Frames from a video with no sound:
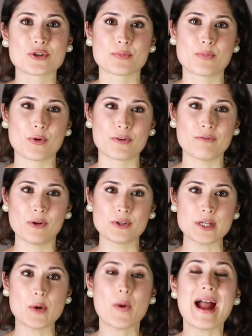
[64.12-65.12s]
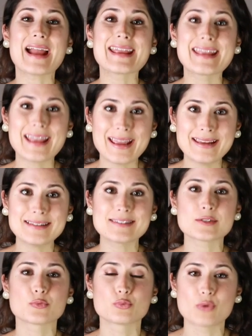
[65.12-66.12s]
portfolio
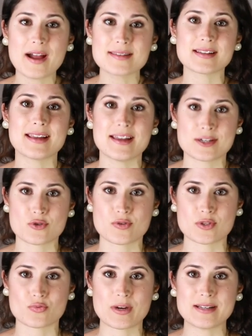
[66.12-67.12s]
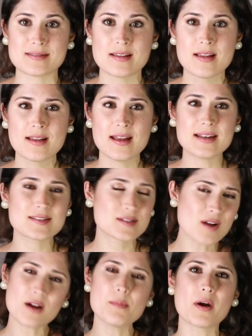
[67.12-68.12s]
against rising interest rates and
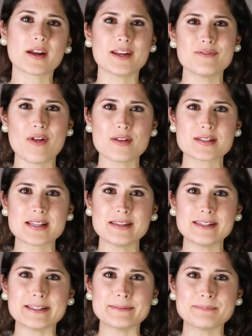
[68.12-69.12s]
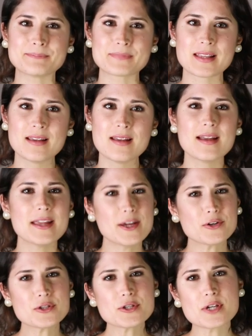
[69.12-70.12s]
stock market volatility.
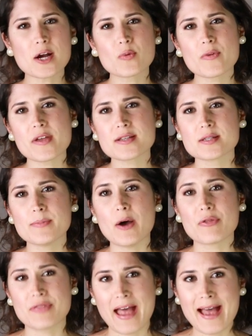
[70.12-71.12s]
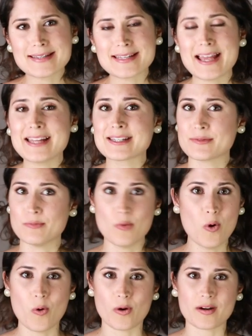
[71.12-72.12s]
Here to talk with us about that and
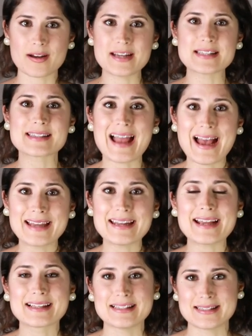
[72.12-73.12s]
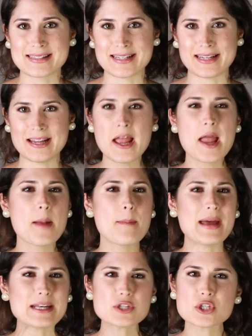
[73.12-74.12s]
more is Ed Egilinsky,
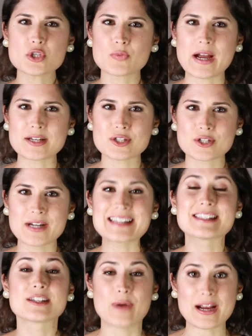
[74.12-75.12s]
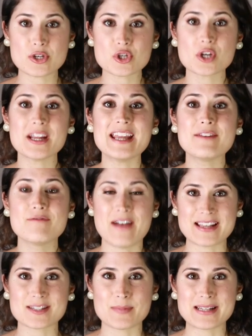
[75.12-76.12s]
Managing Director at Direxion
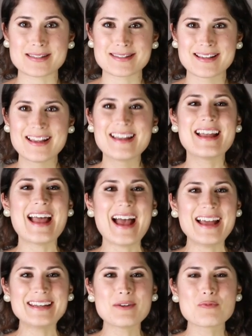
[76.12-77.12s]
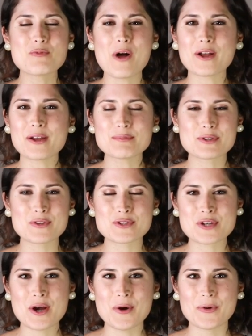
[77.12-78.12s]
Investments. Ed, welcome to the
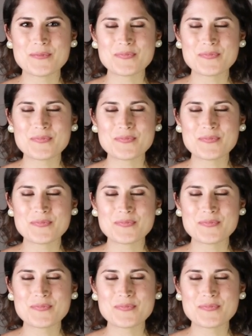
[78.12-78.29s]
show.